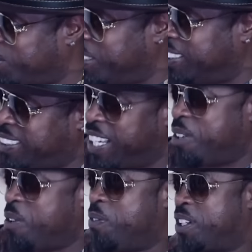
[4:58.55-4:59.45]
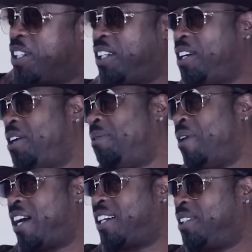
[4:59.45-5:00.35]
finna take over the club
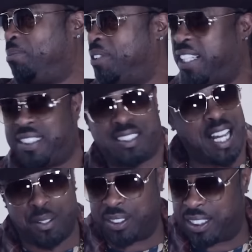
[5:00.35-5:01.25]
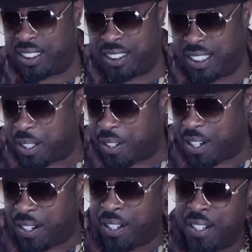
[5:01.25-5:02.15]
back in them days. That was a
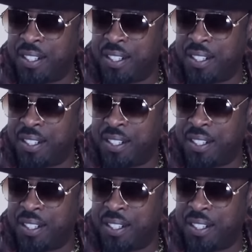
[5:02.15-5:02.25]
zero.